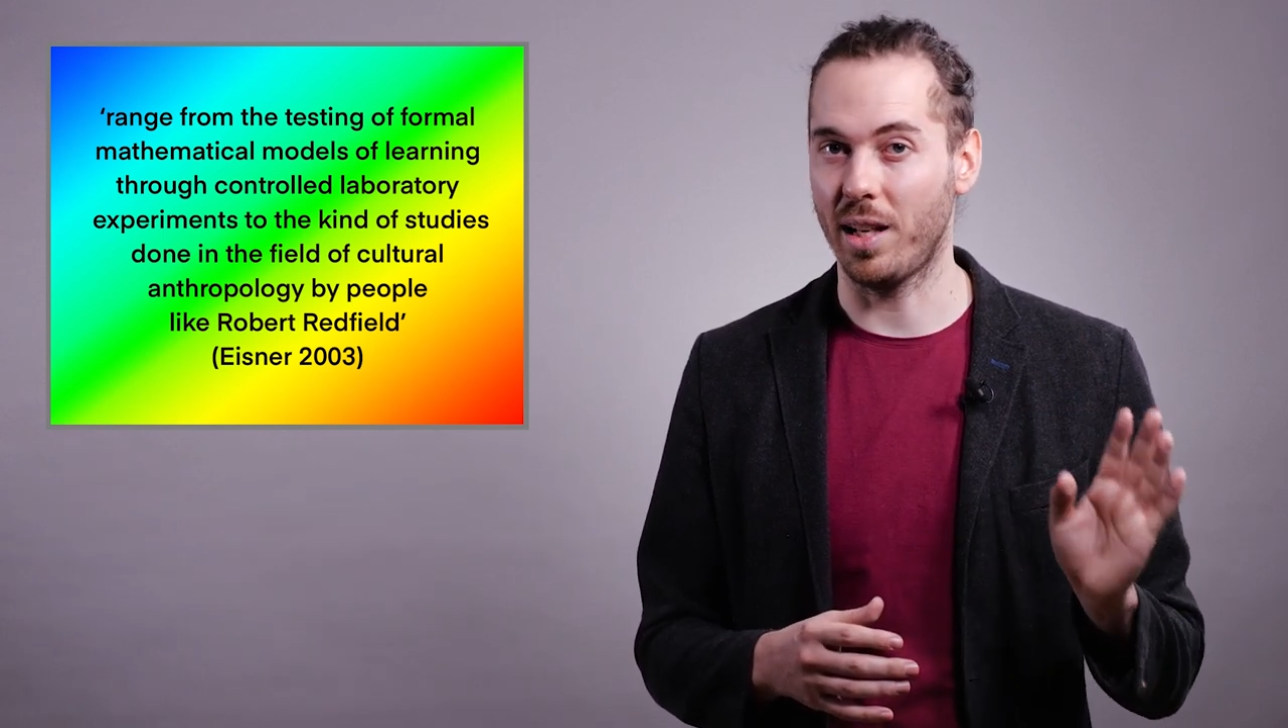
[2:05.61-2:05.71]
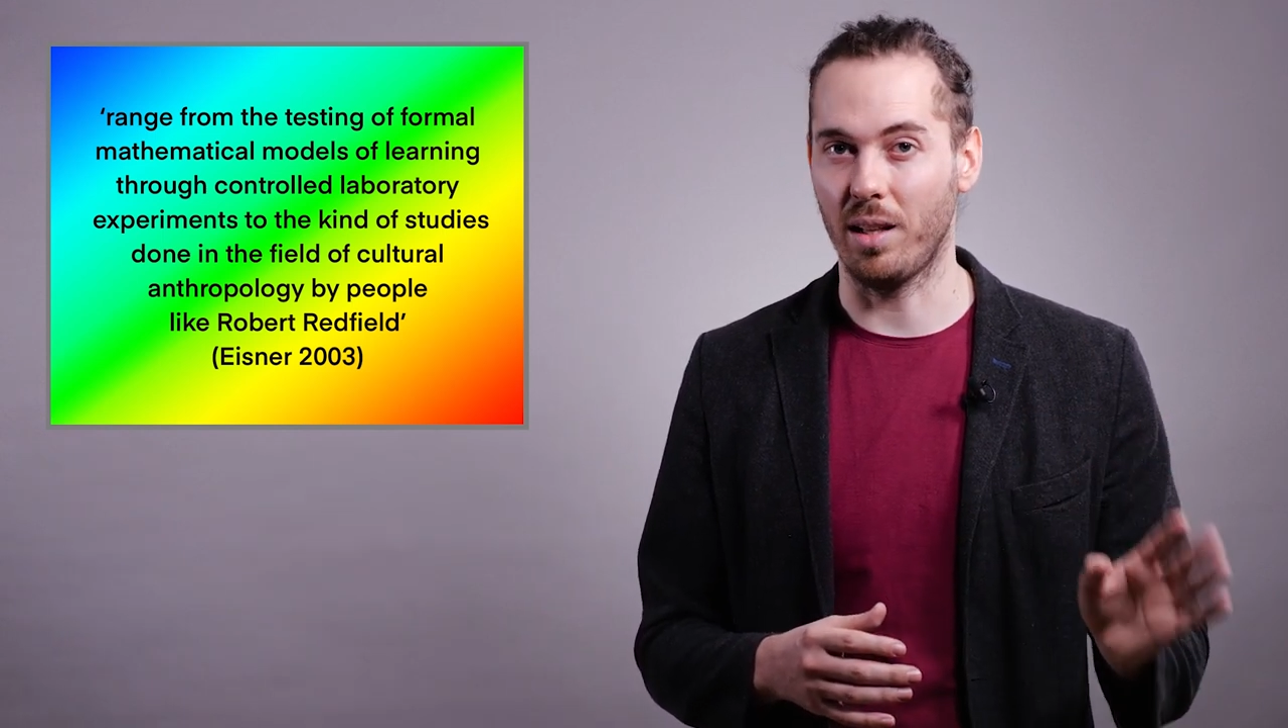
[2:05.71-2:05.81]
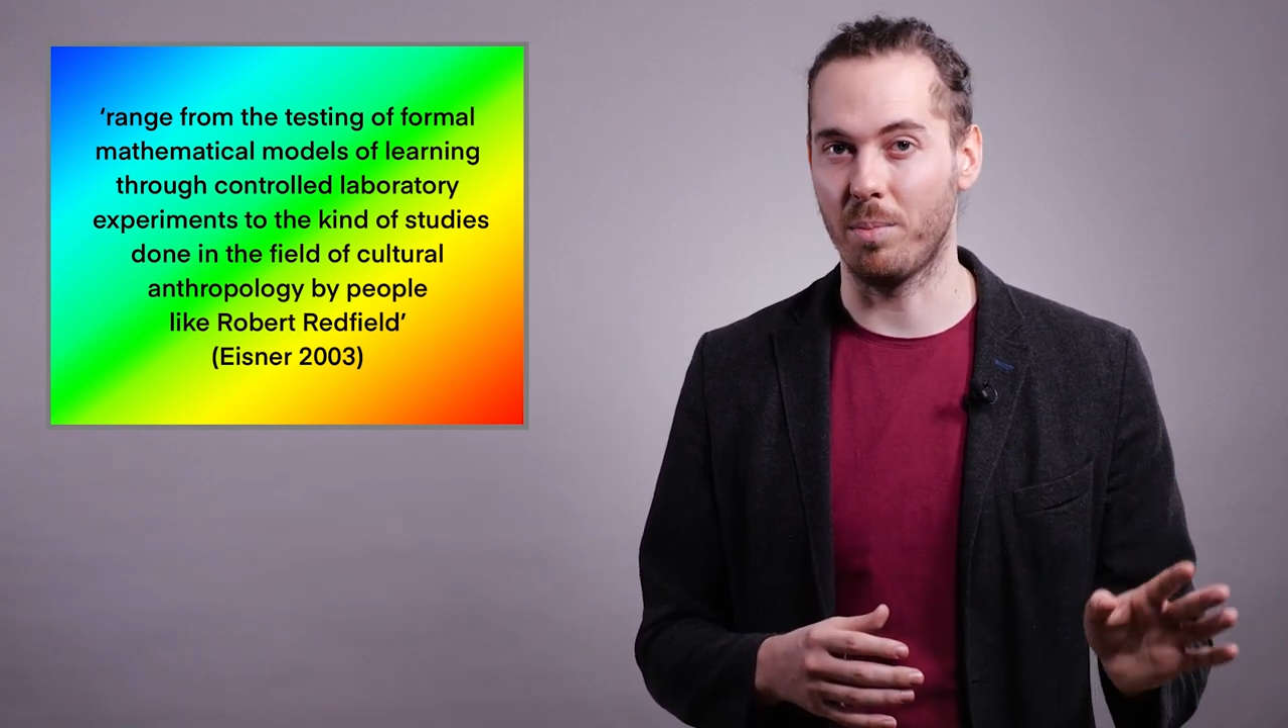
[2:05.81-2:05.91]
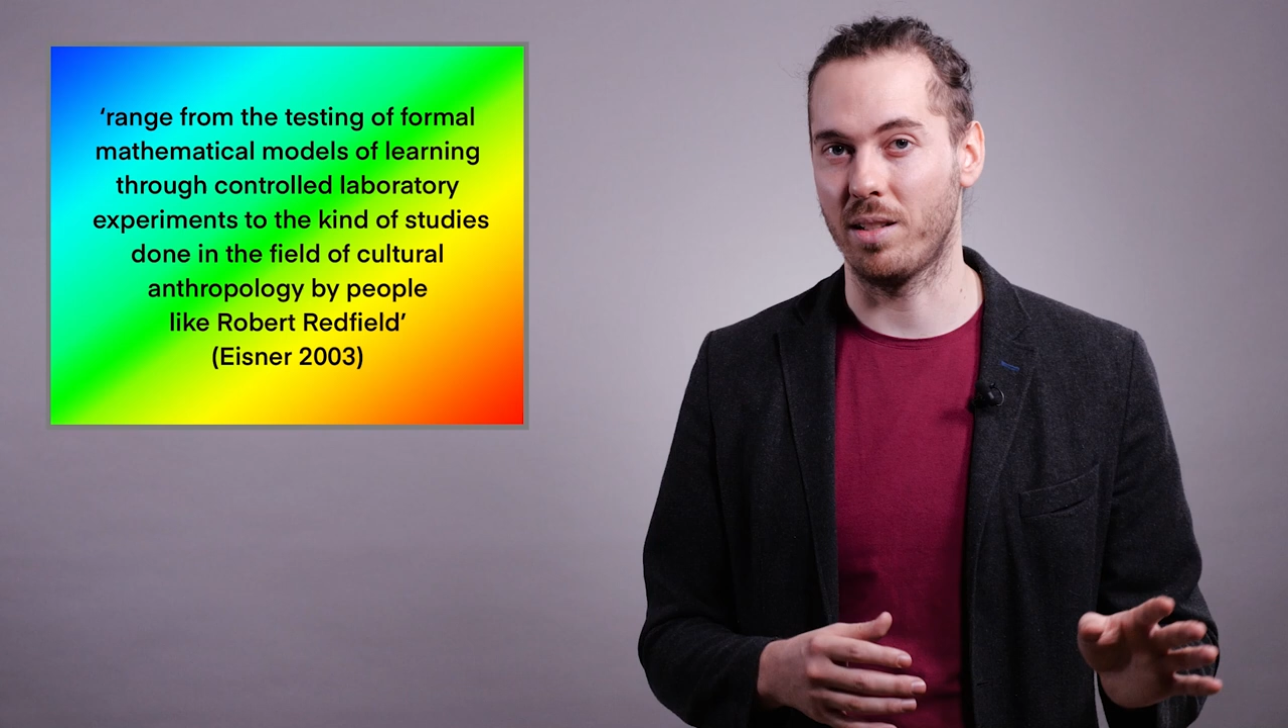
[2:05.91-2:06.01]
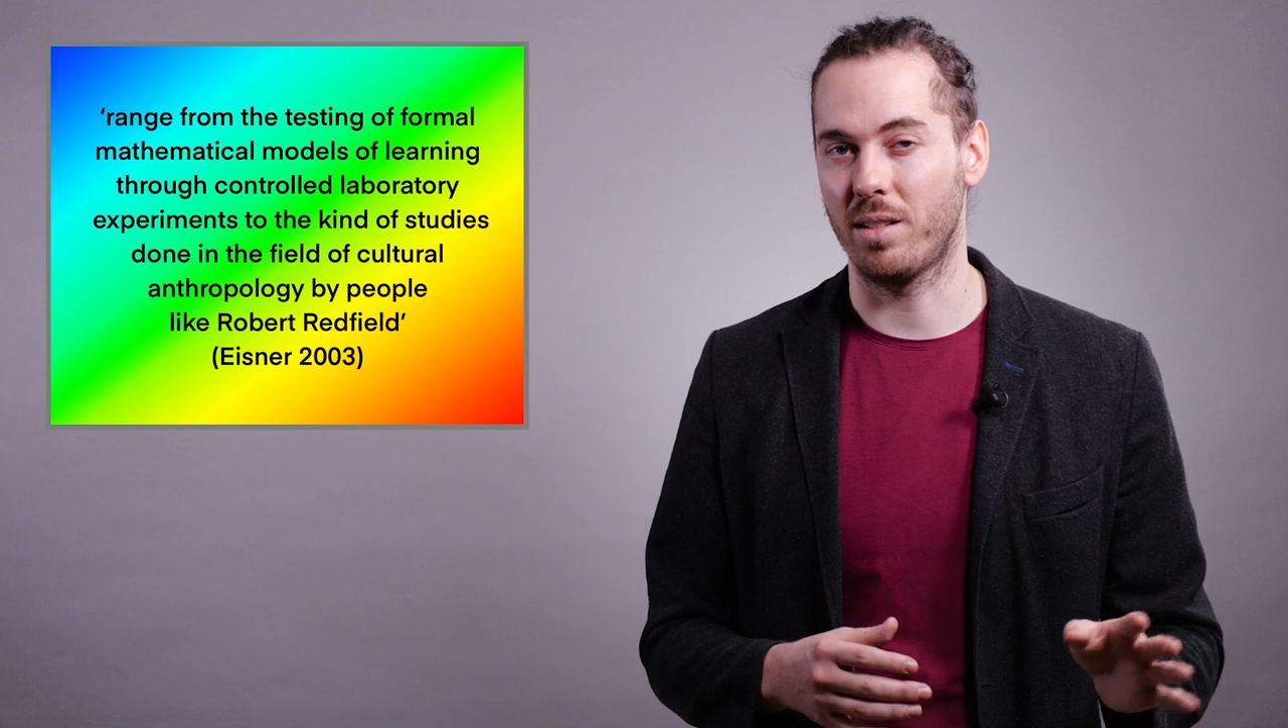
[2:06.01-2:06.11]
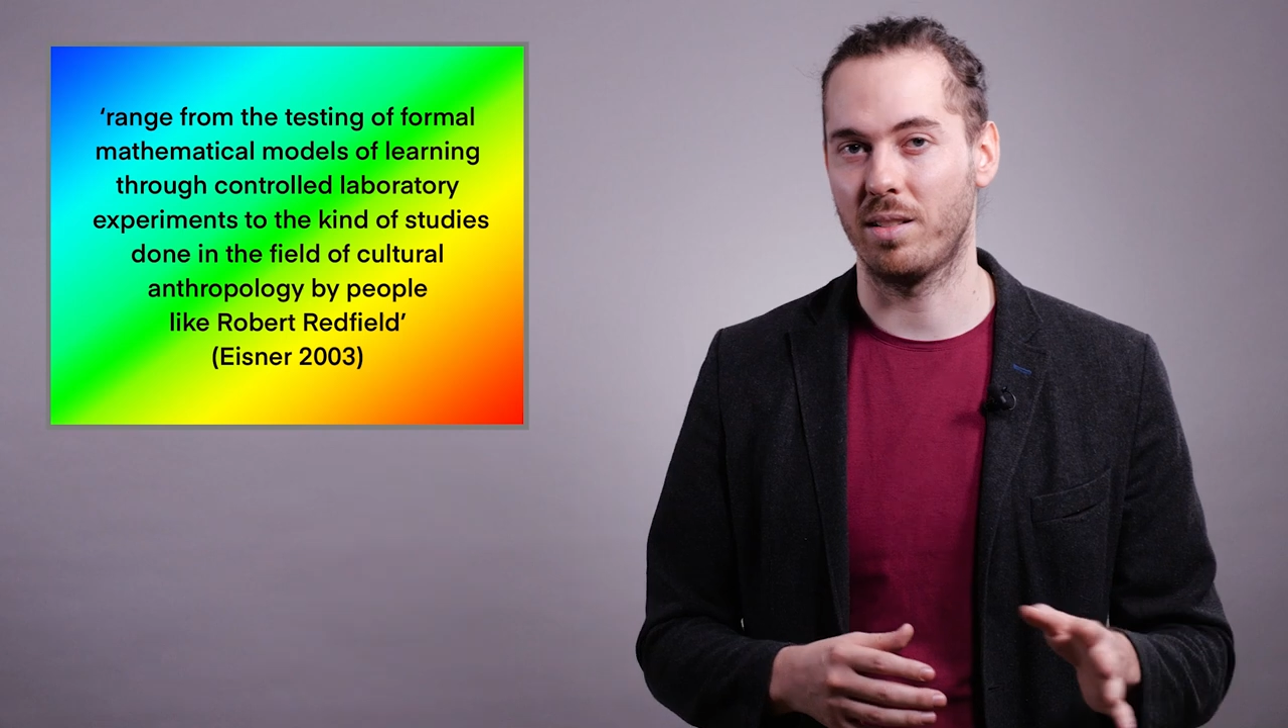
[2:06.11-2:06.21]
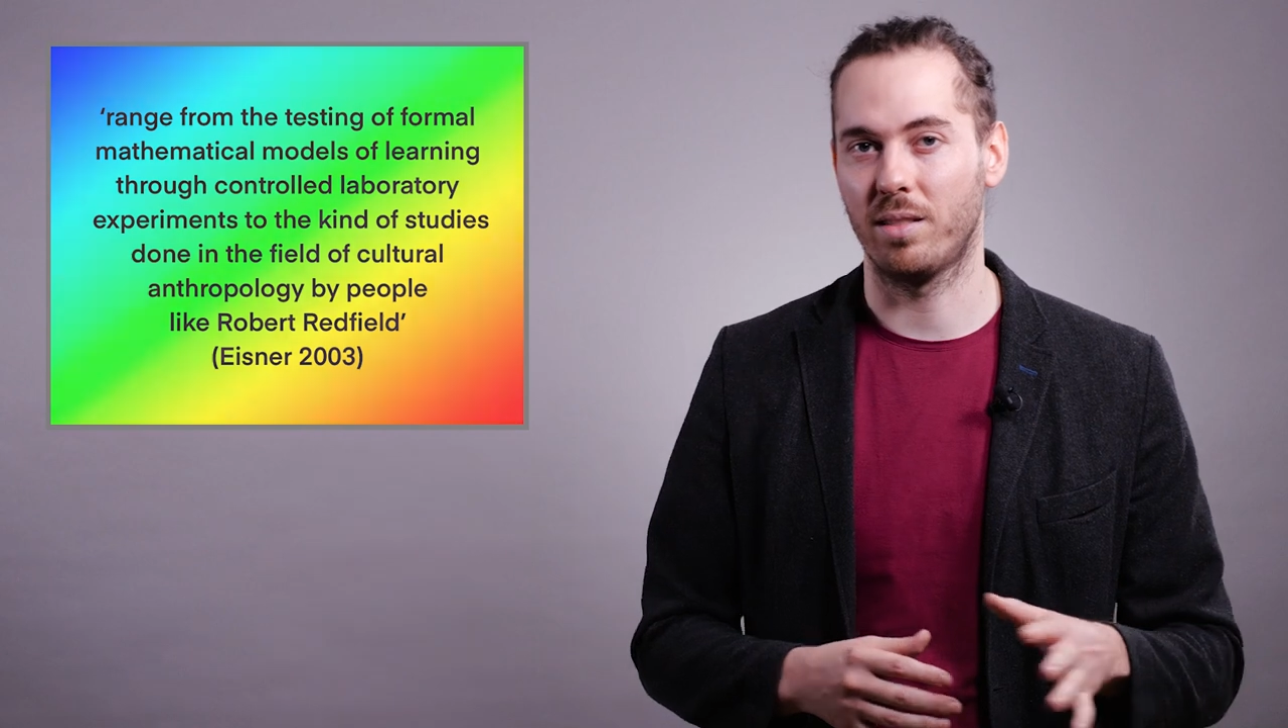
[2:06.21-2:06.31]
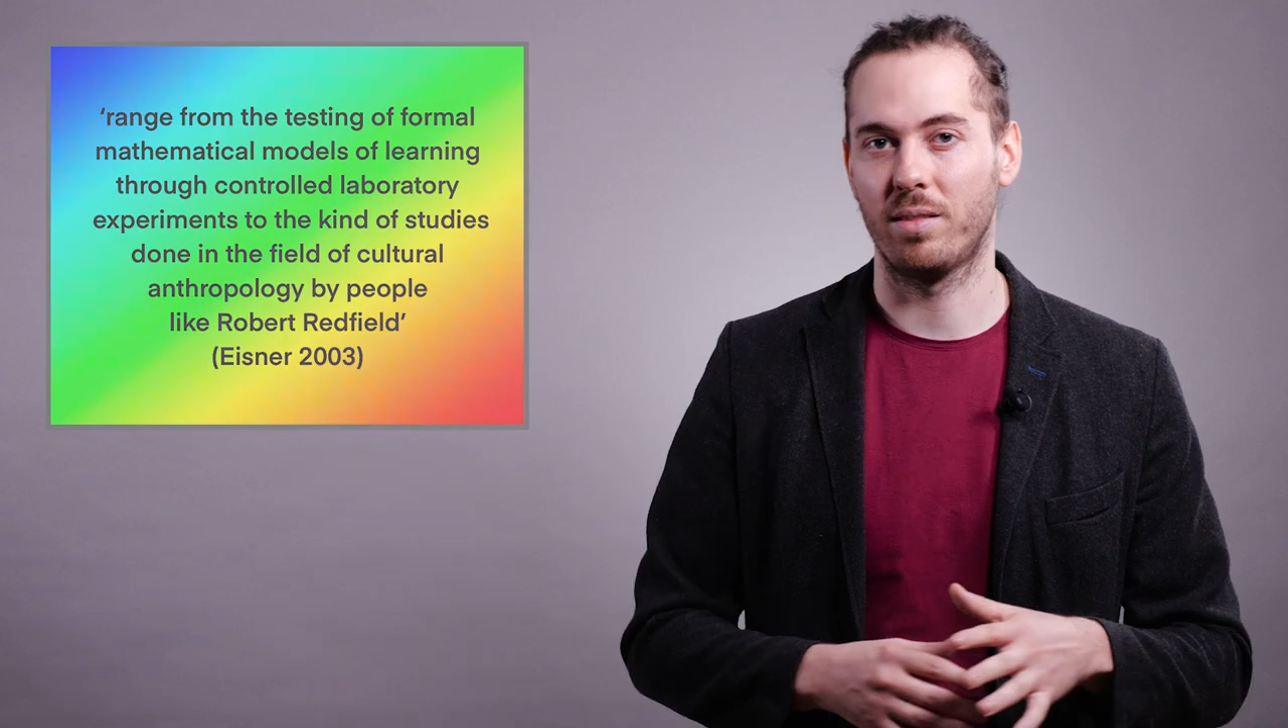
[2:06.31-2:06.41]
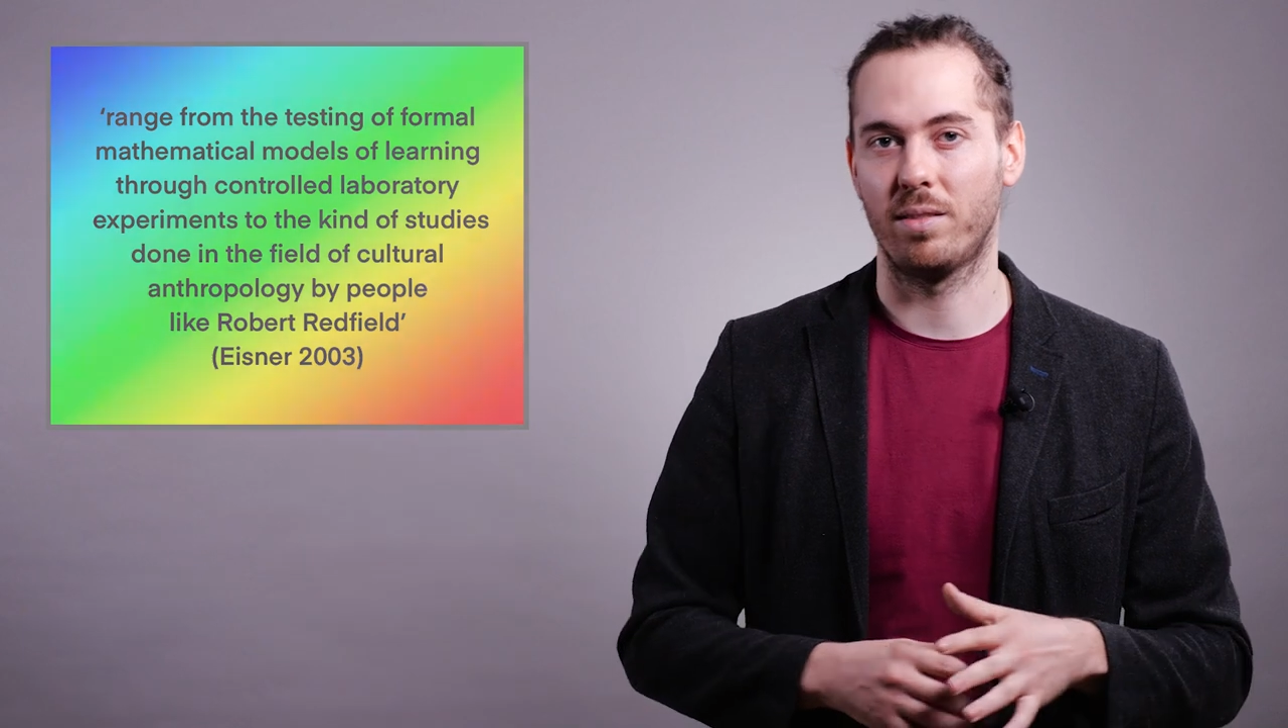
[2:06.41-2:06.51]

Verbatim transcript: element.